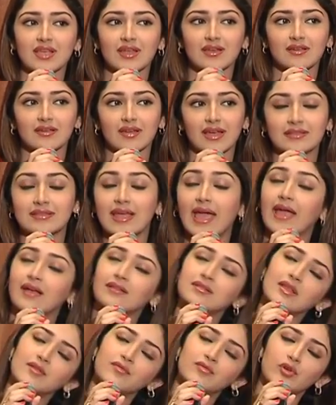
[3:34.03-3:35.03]
And I
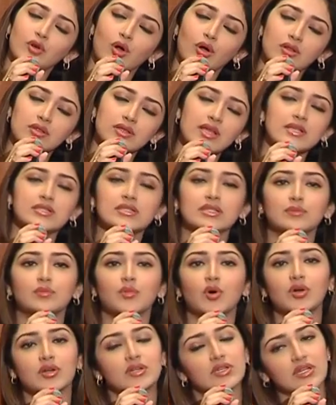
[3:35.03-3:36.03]
thank them for all their
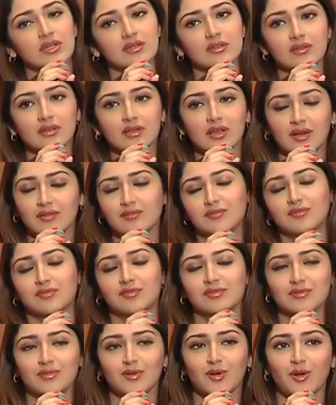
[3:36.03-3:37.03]
support and love,
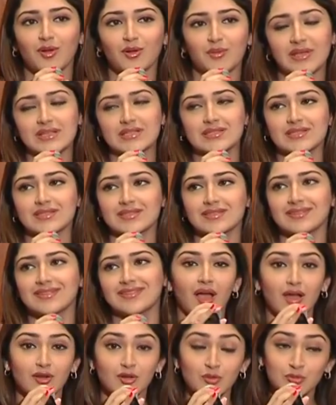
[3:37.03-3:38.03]
always.
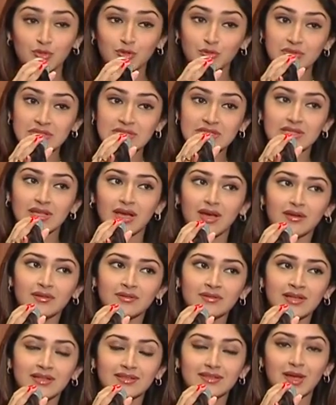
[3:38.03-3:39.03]
Anup Rubens
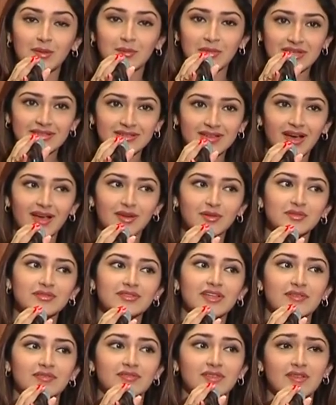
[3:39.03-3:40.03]
Garu and Taman
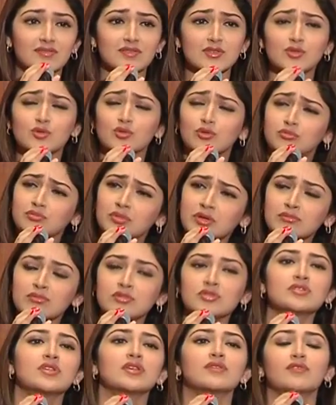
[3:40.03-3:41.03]
Garu, they've given super
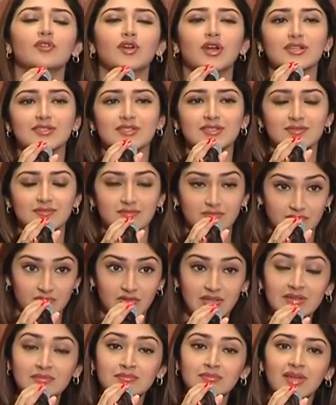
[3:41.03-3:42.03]
music for our
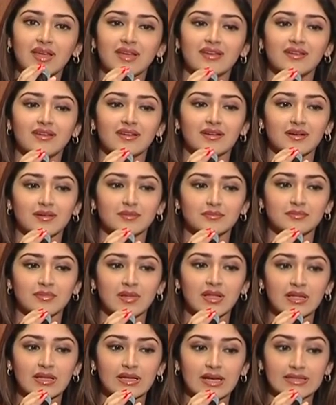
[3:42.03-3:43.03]
film. And
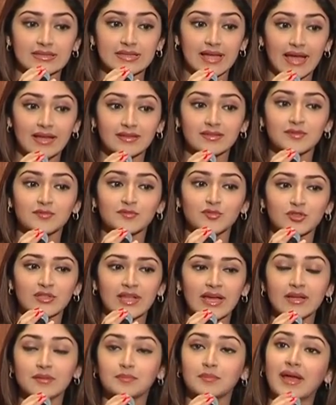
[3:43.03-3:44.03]
I thank them for
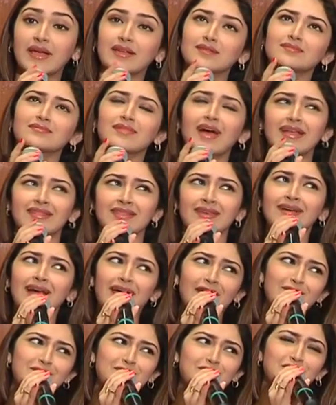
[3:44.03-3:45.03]
that. I think
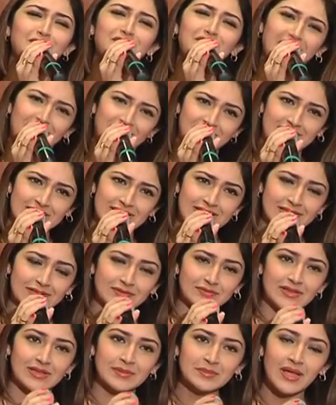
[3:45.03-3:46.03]
I have two favorites in
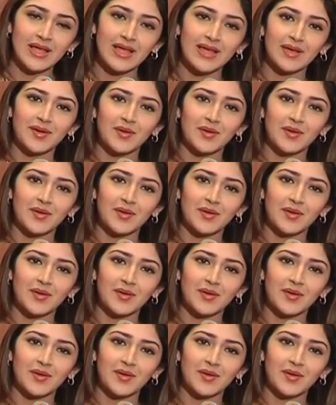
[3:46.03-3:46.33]
the film.